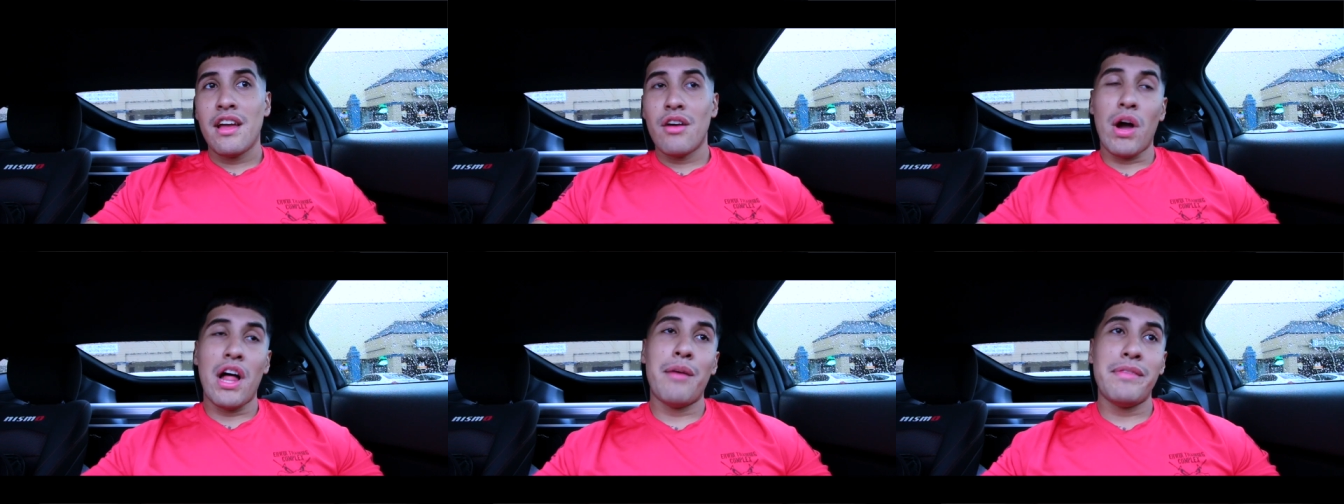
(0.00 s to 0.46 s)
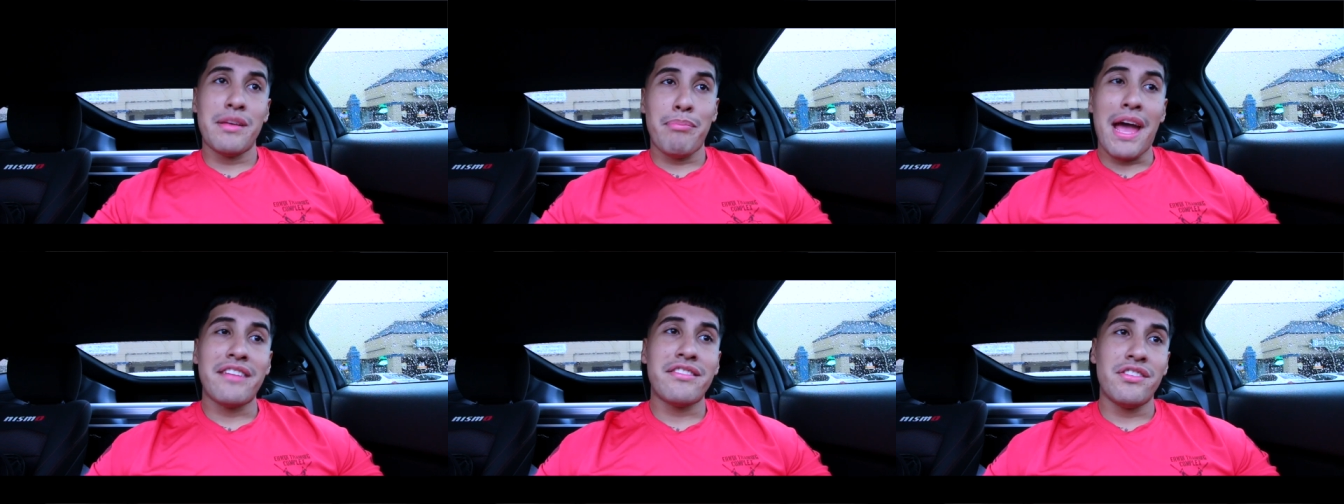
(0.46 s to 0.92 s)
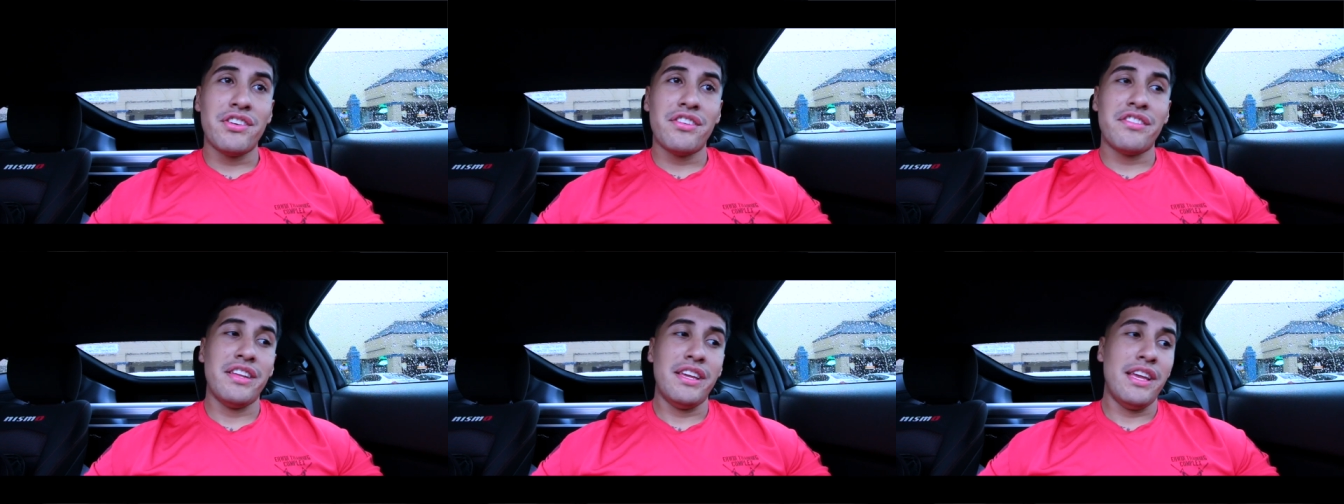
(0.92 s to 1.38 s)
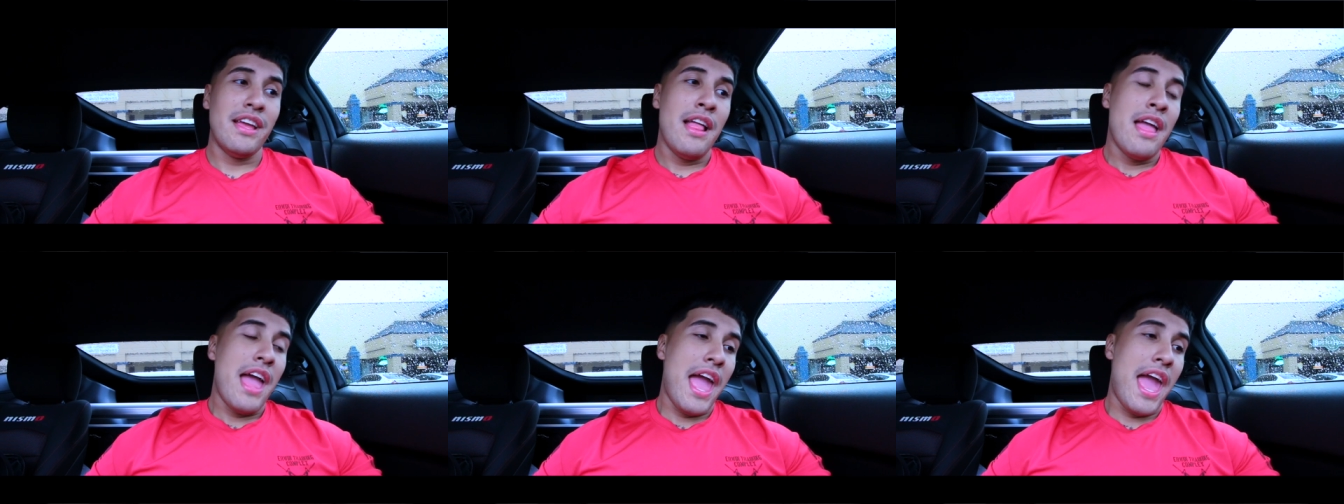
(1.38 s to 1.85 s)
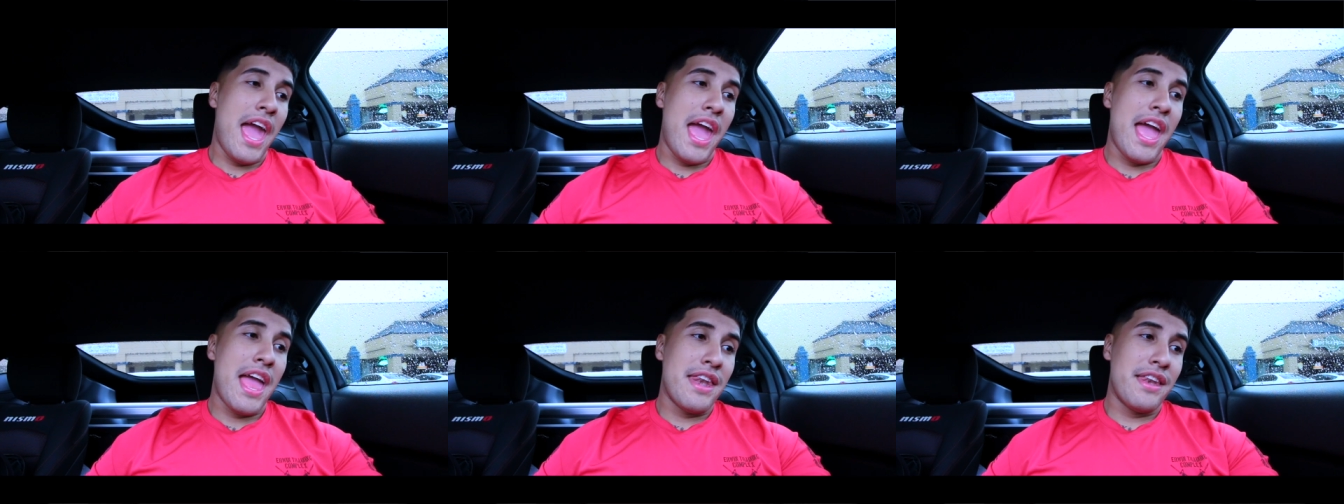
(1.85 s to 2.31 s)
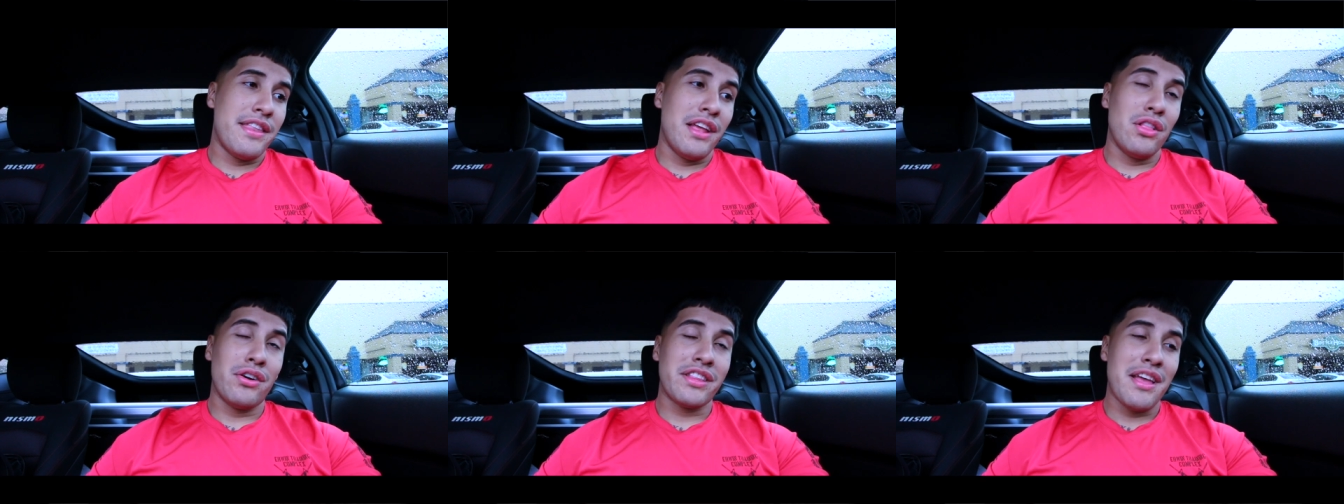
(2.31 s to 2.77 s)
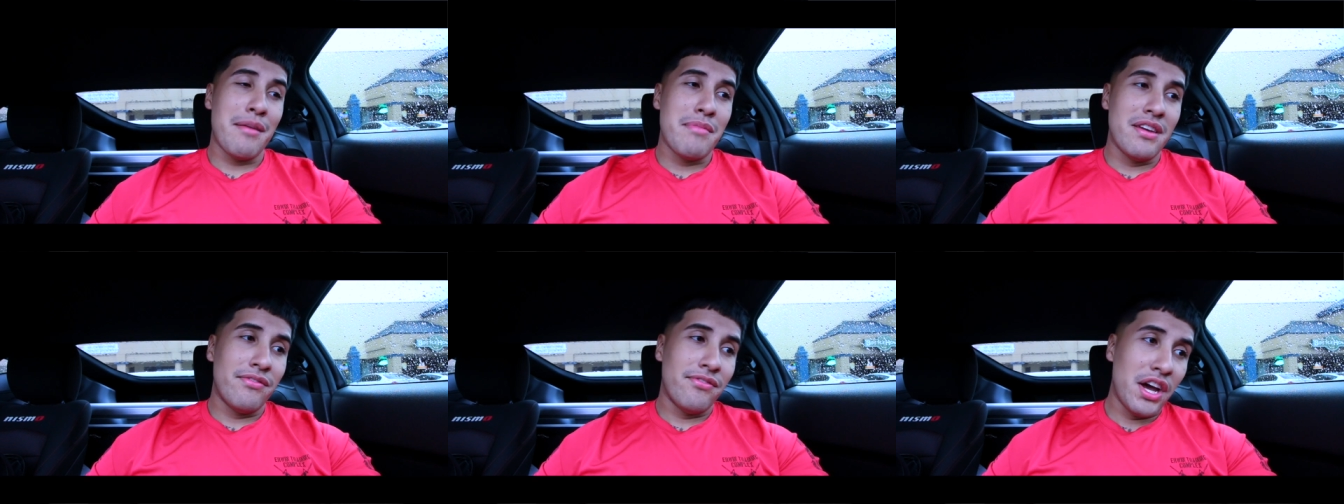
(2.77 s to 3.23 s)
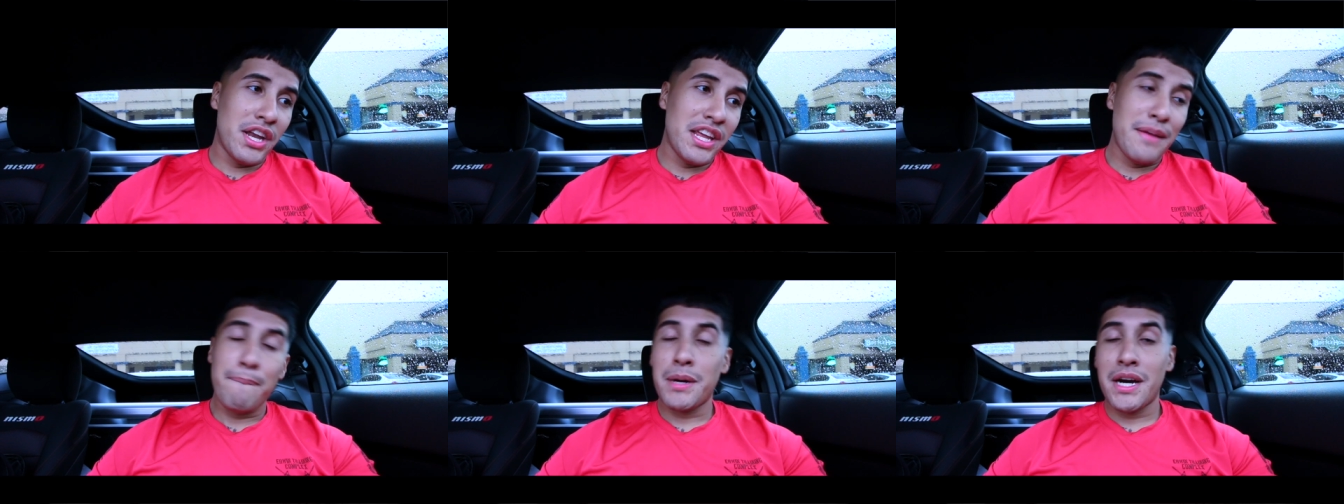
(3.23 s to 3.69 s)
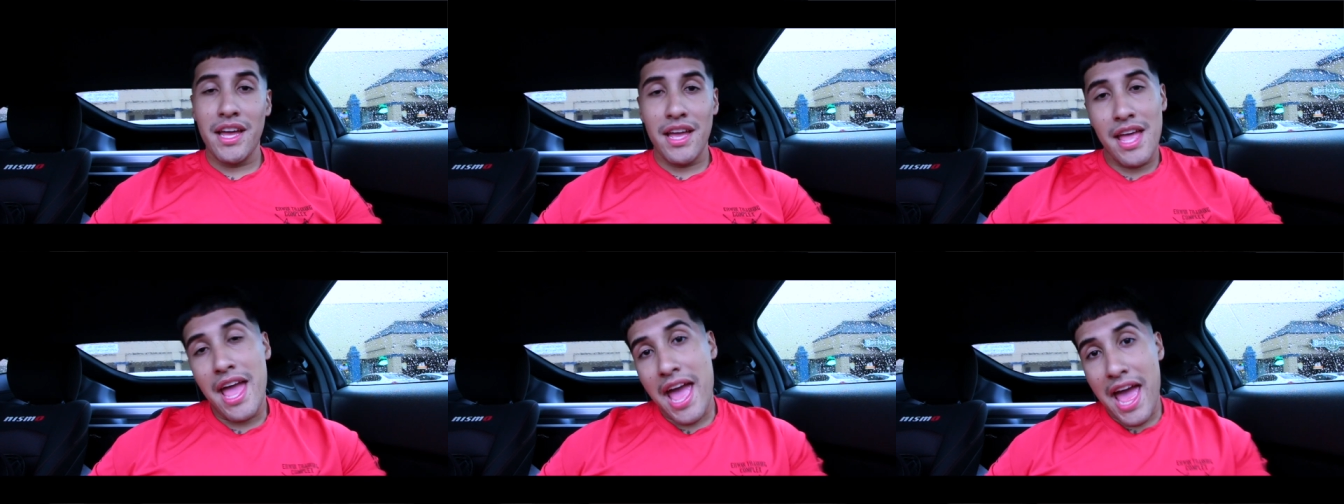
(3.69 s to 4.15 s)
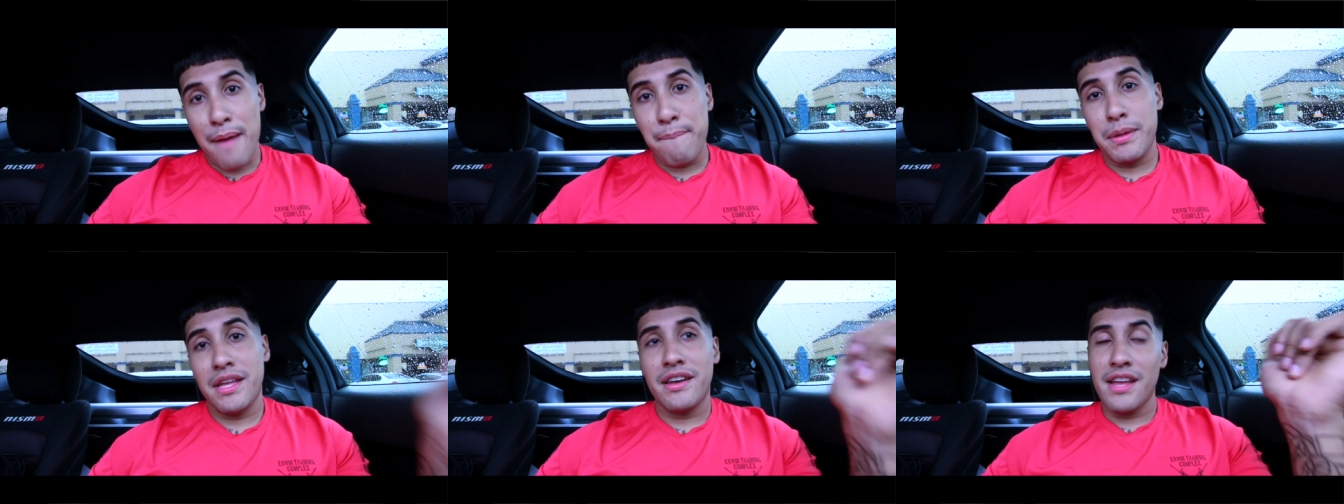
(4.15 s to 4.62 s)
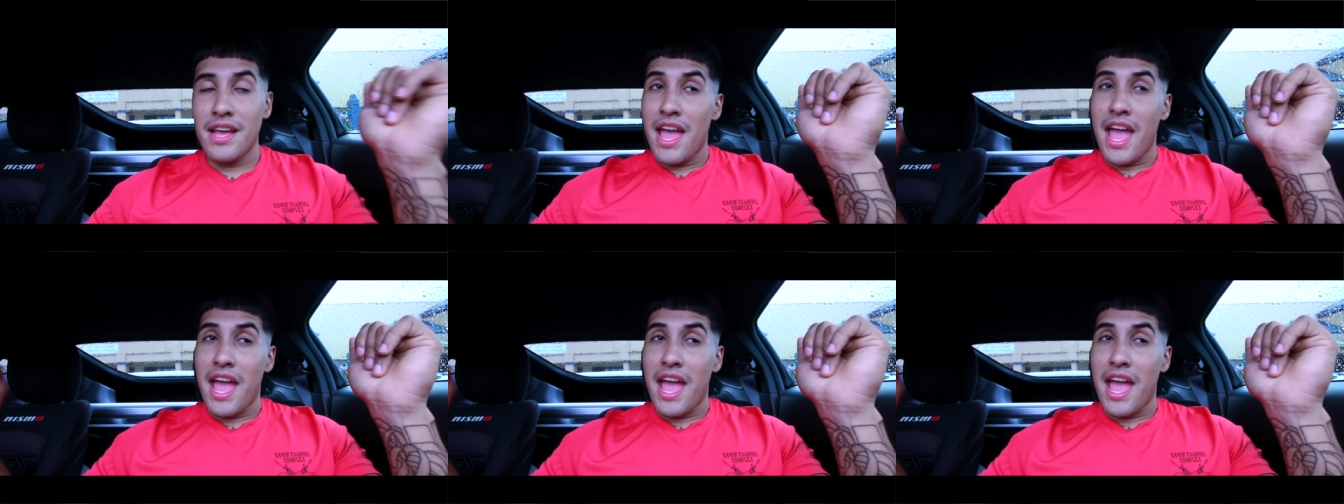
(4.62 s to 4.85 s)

while I'm in the passenger seat and they looked at me funny but it happened